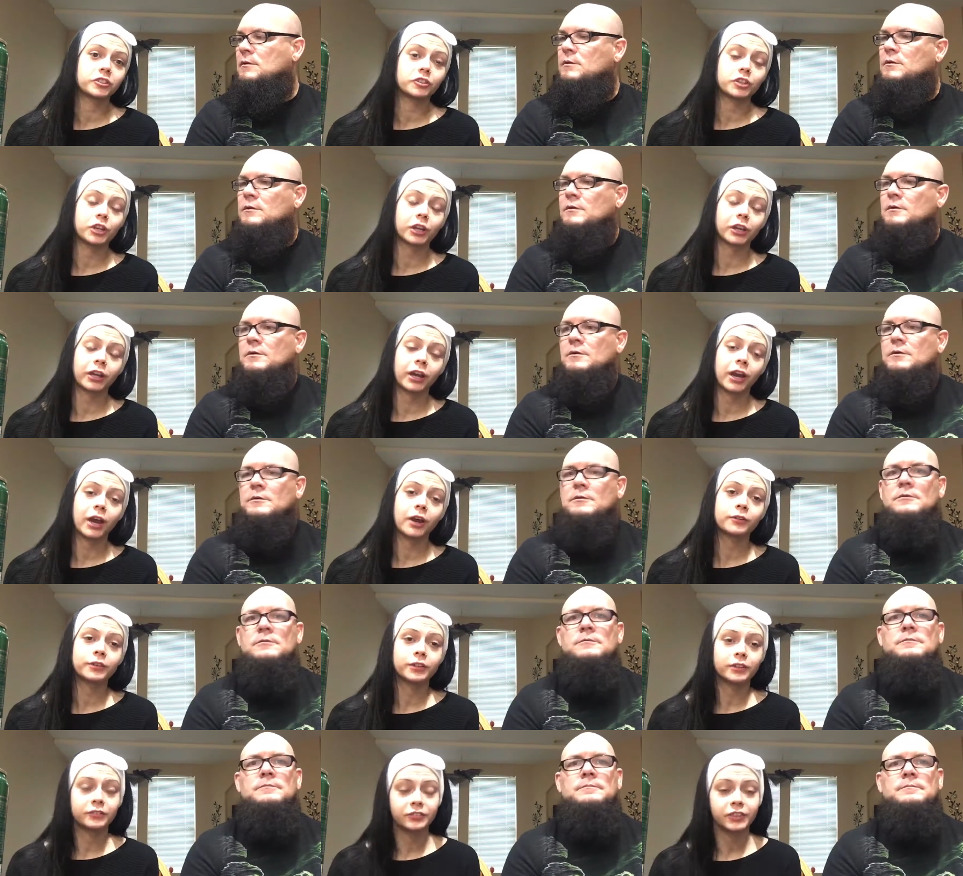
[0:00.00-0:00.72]
Speaker 1: to check
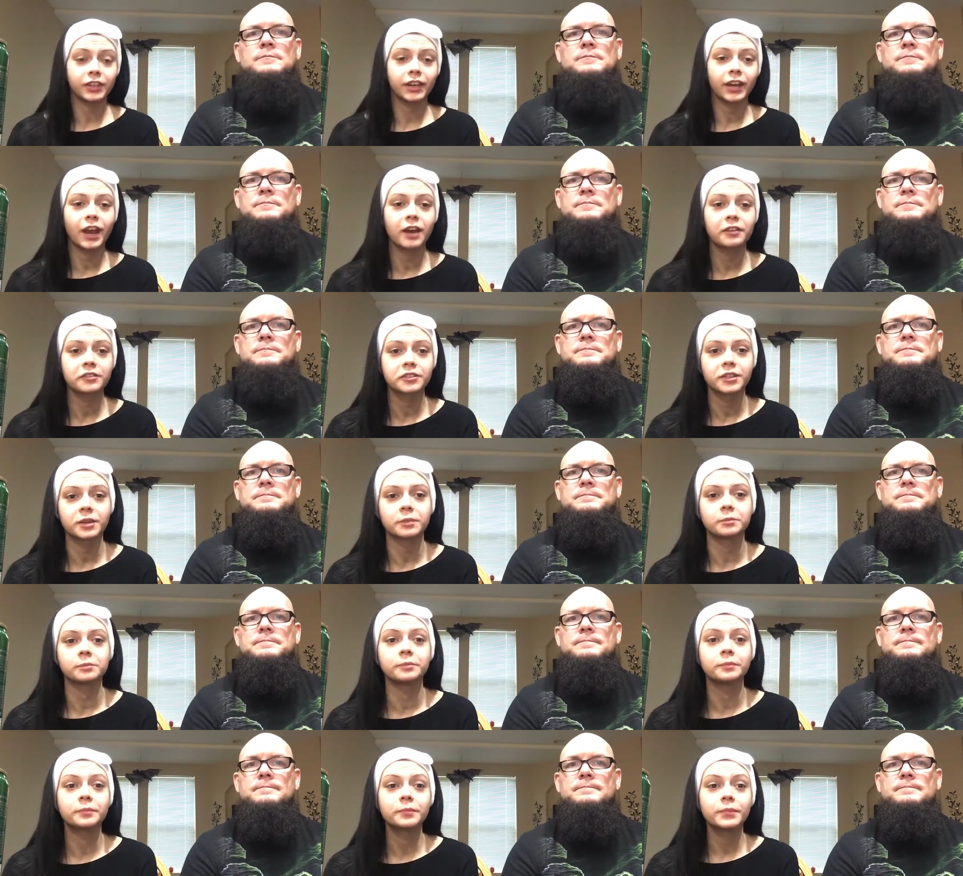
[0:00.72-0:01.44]
out if they have
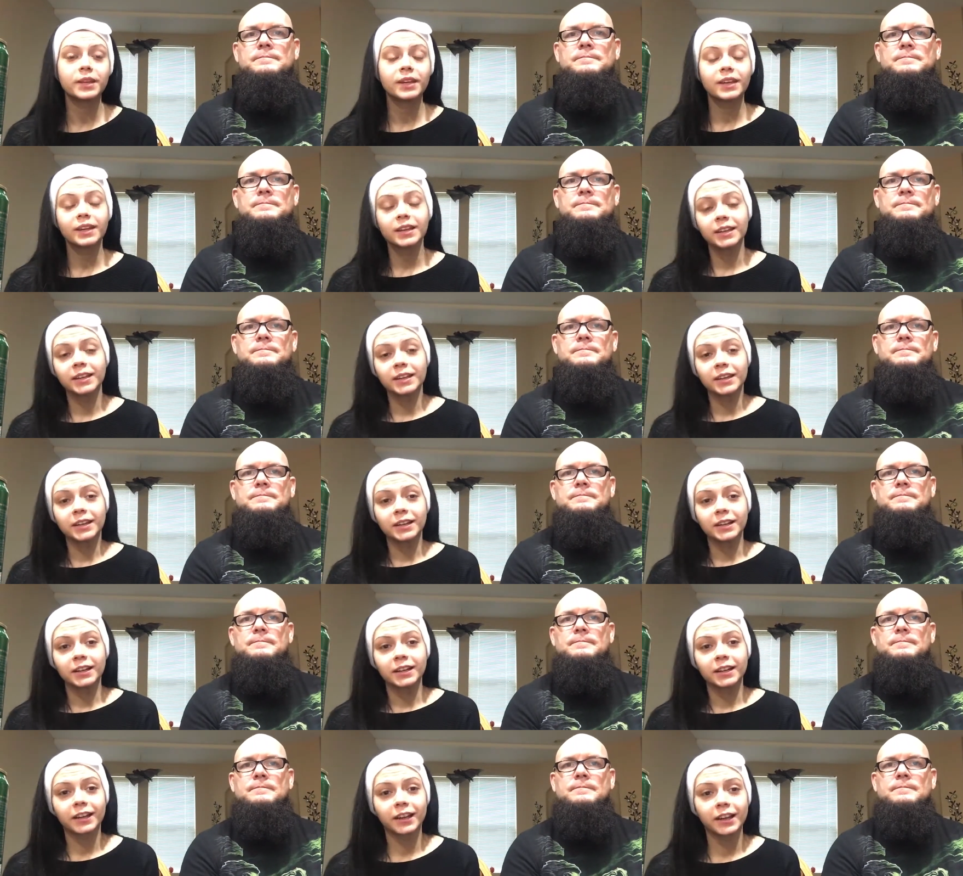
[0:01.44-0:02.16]
some
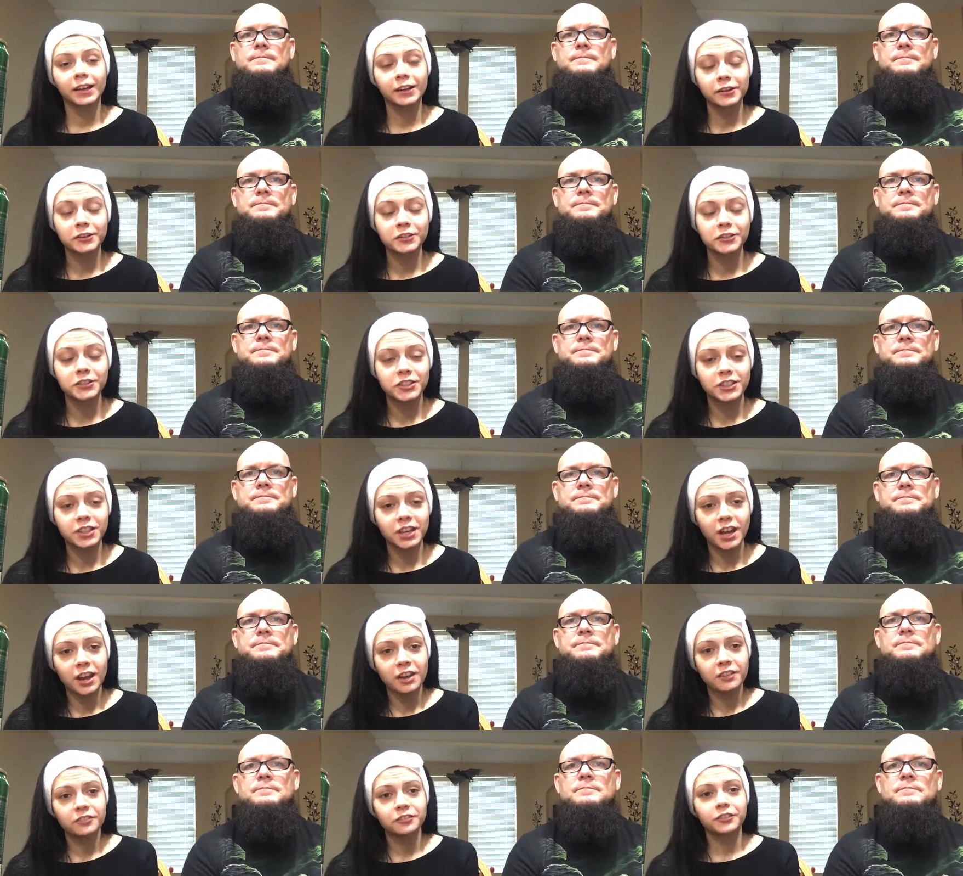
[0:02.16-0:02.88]
clearance
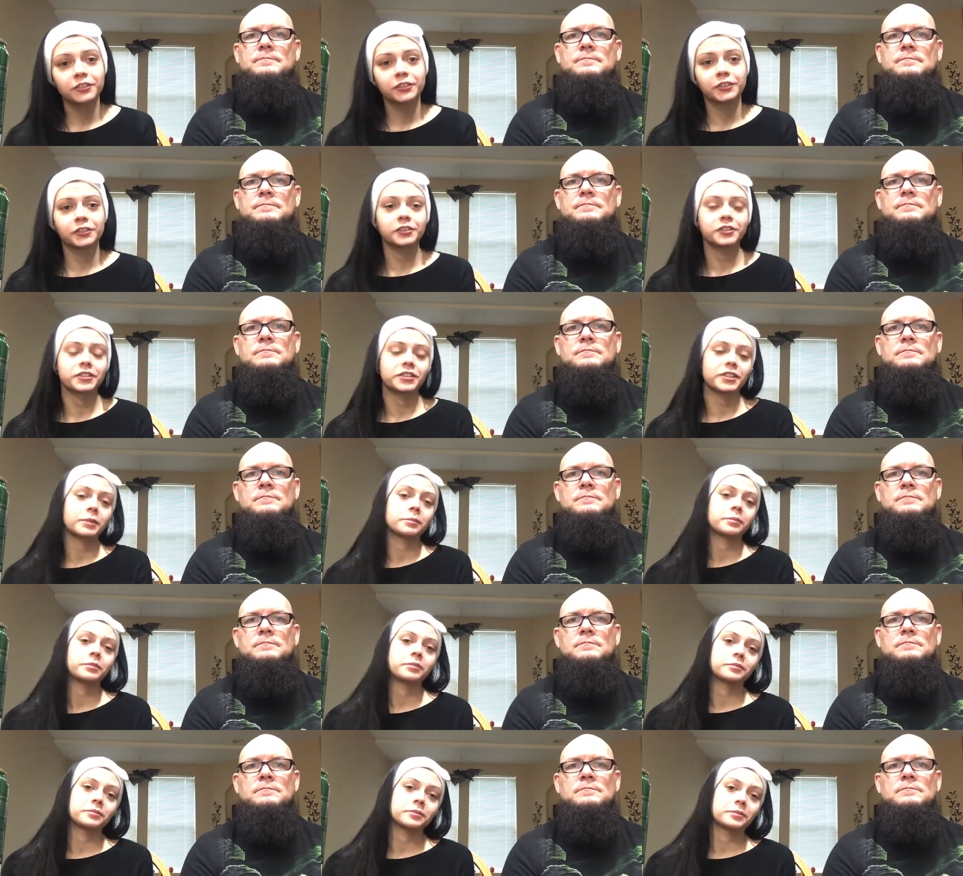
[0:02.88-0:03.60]
stuff or
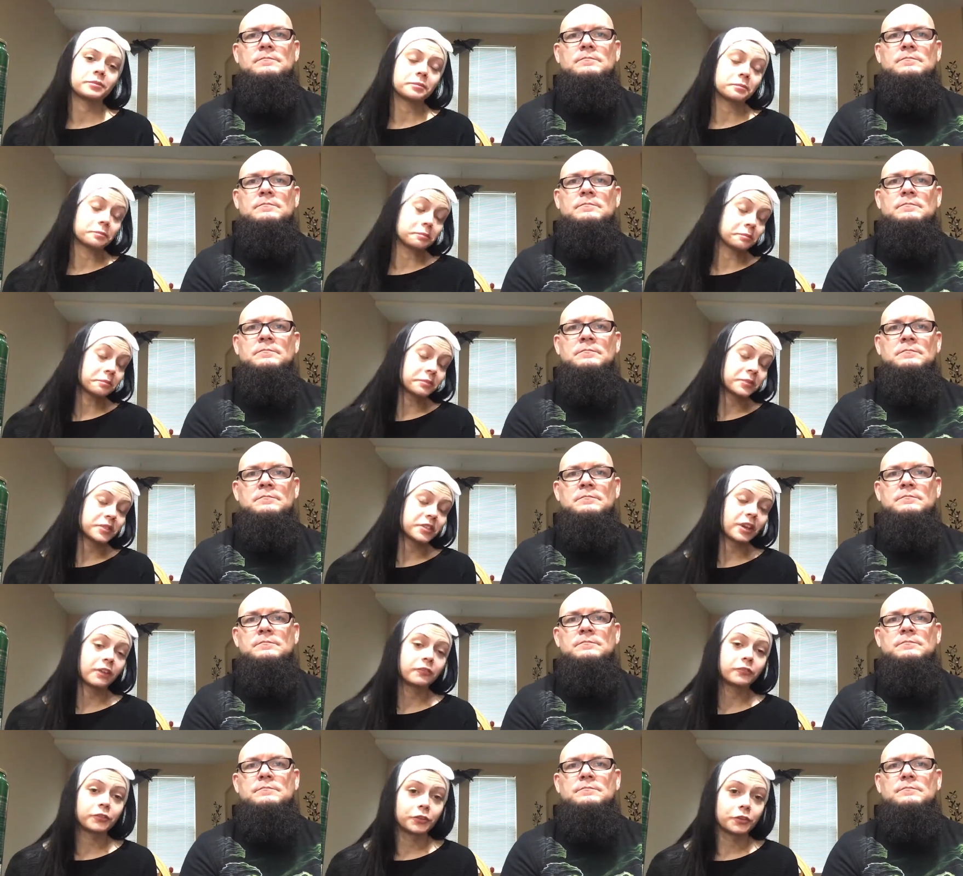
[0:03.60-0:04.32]
some
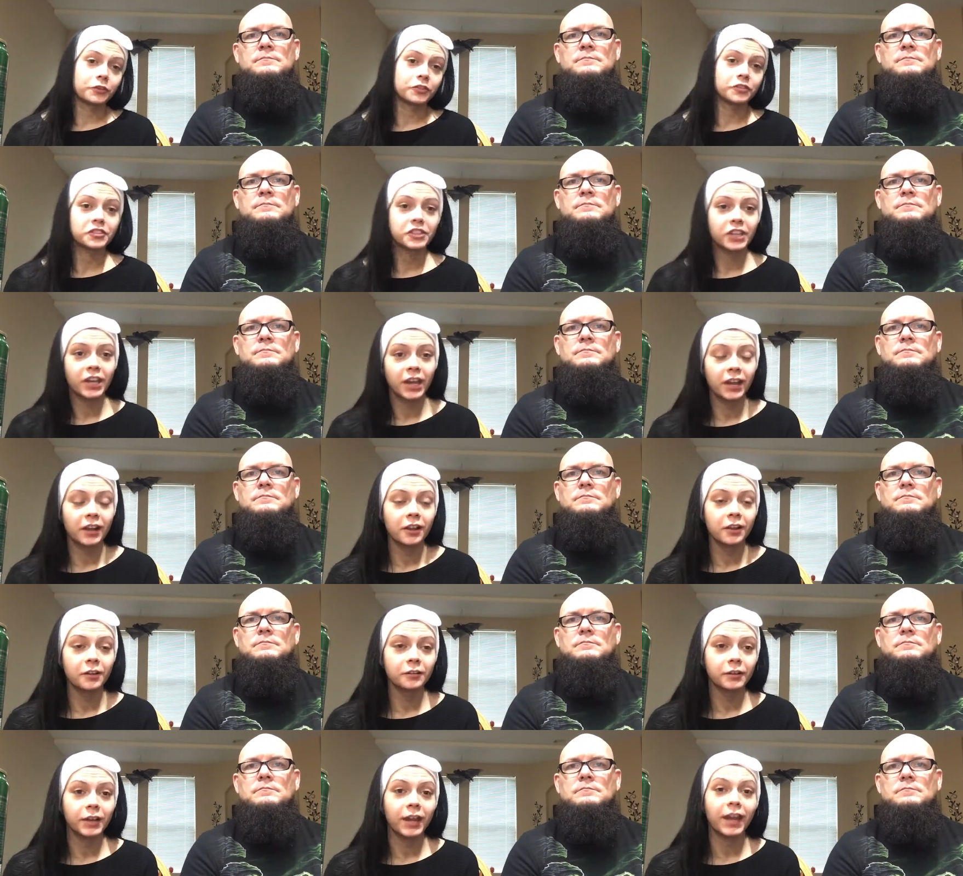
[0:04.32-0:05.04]
stuff on
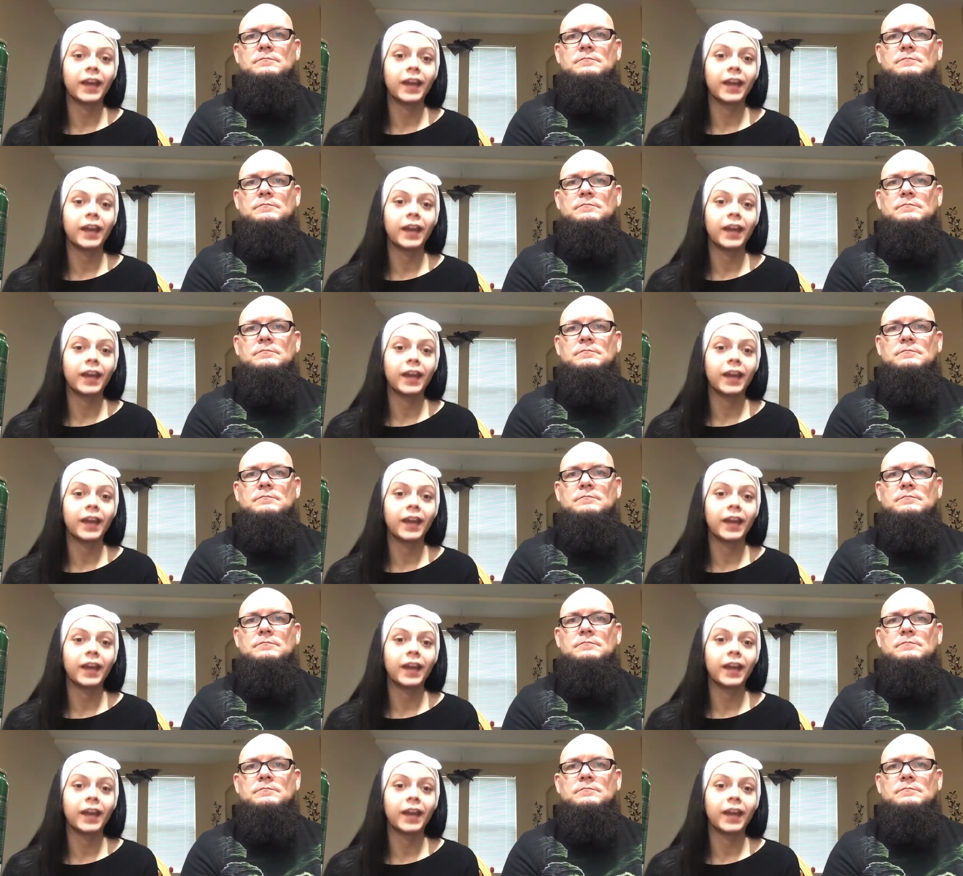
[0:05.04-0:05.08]
sale.